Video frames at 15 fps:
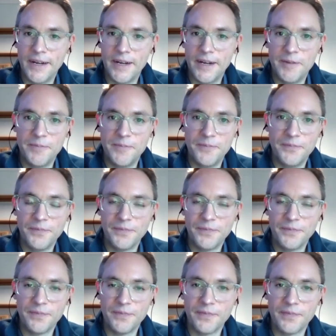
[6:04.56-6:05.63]
um,
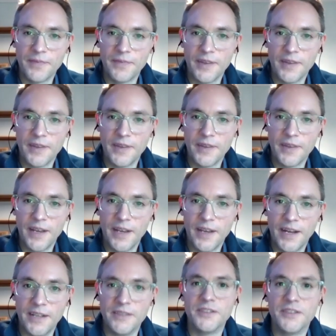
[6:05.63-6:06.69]

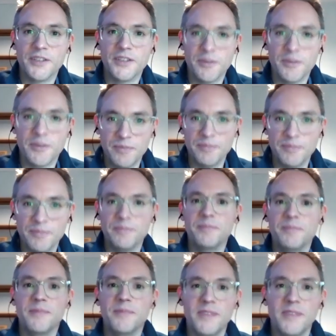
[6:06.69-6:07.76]
and
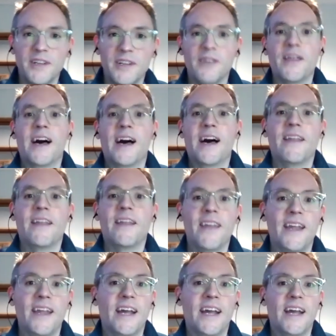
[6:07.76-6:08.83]
you know that then
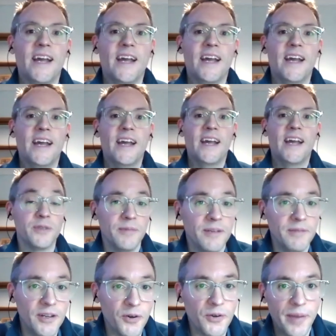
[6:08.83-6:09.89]
has
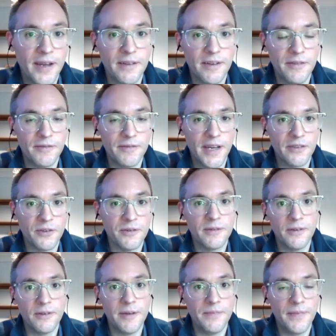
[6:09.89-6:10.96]
also a, a knock-on
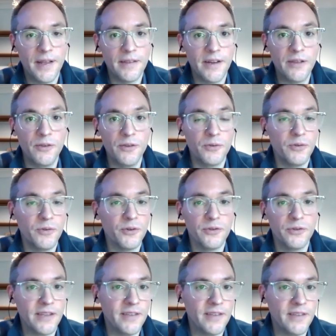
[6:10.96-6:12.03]
effect
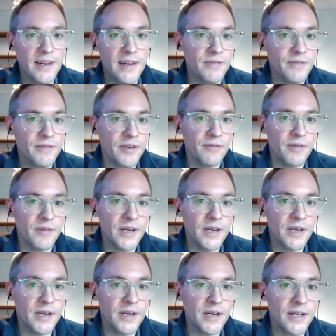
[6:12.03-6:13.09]
on on um,
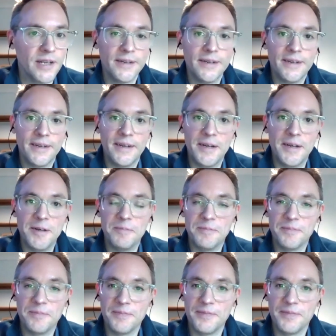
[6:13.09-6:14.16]
you know your your
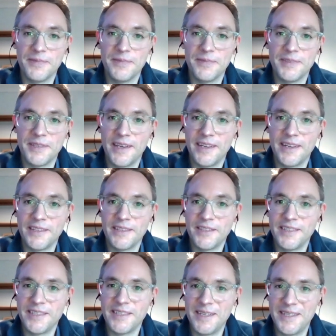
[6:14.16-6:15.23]
day-to-day living really.
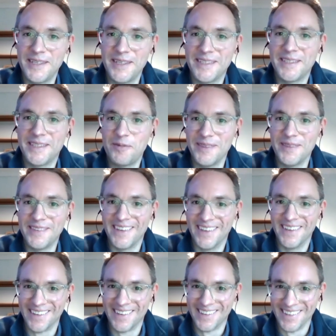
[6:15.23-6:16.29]
Um,
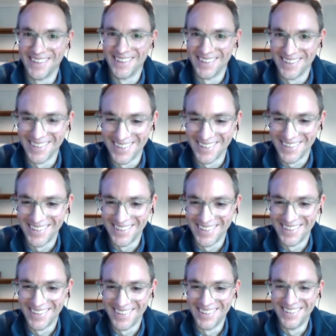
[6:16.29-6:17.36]
so yeah, it's it's a, it's a
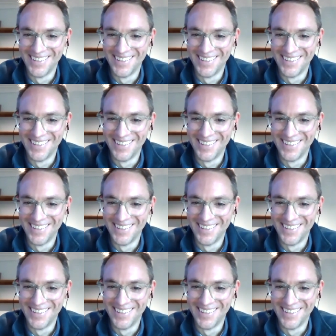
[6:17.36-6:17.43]
tough